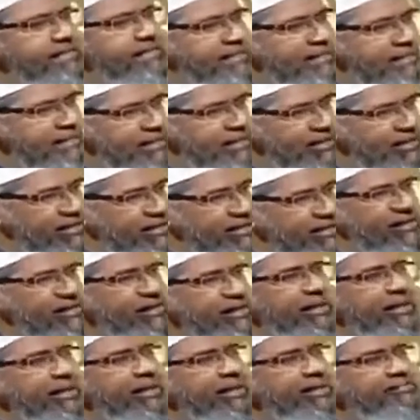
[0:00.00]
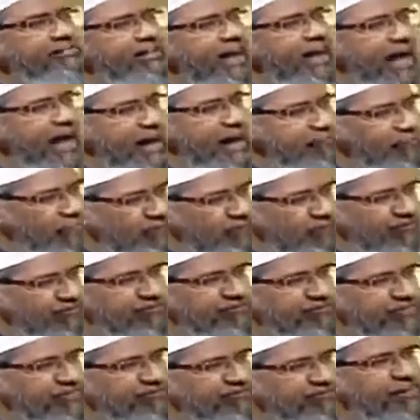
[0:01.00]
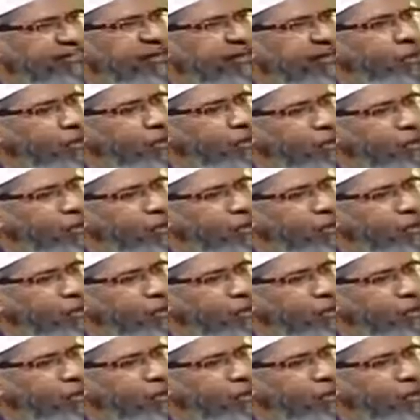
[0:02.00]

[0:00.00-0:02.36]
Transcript: theory, it's a hypothesis.